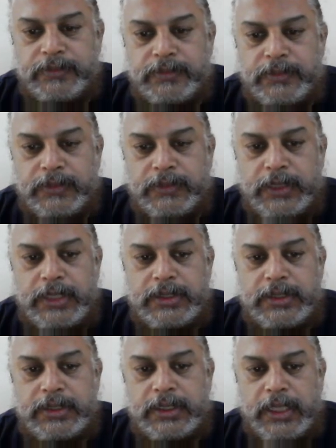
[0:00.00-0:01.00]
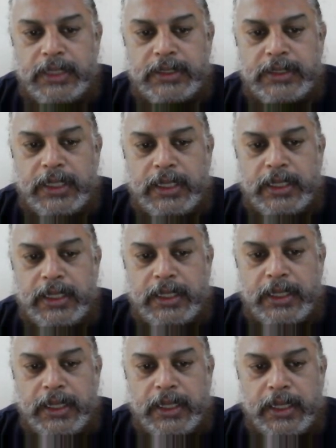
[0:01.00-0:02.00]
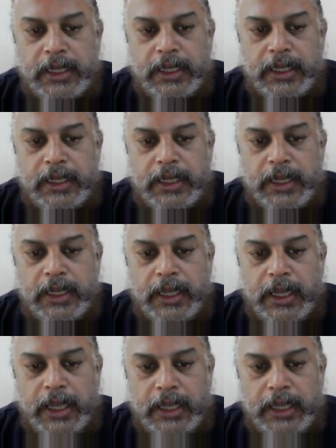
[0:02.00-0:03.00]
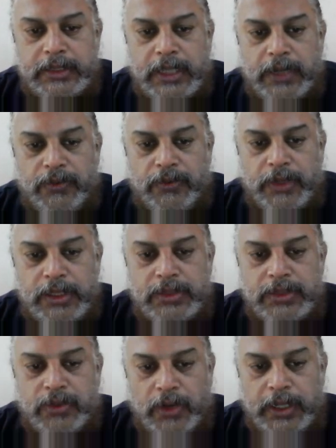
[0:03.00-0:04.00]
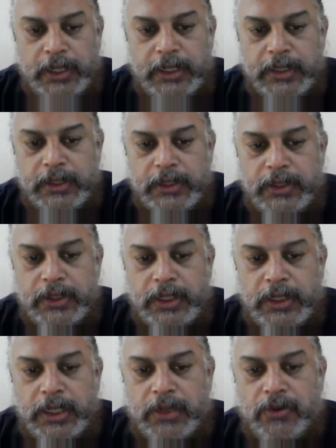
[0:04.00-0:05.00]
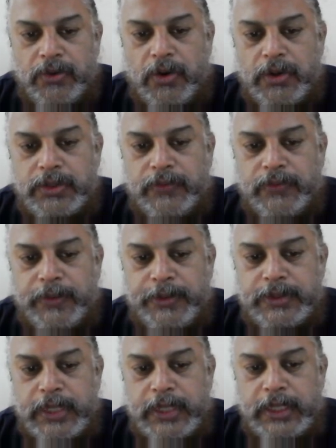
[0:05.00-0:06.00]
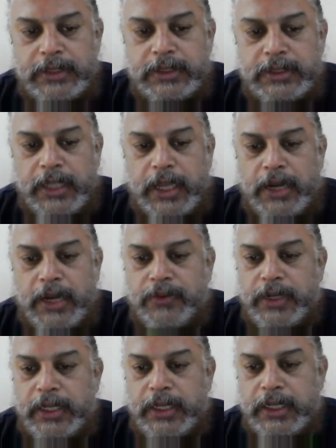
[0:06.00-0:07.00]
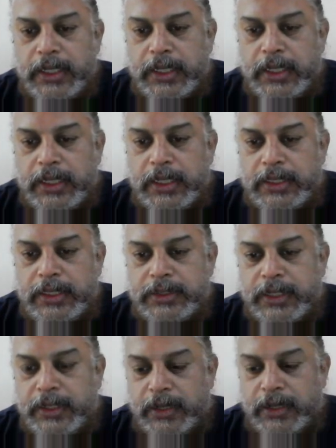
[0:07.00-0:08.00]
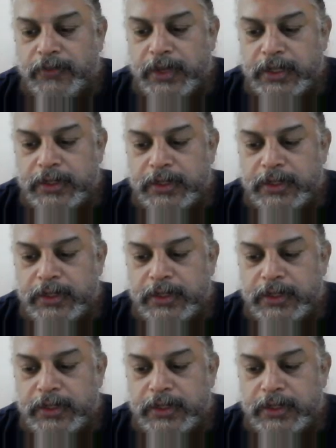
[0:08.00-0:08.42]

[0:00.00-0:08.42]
This is a hexagonal solid, cords of hepatocytes around a central vein.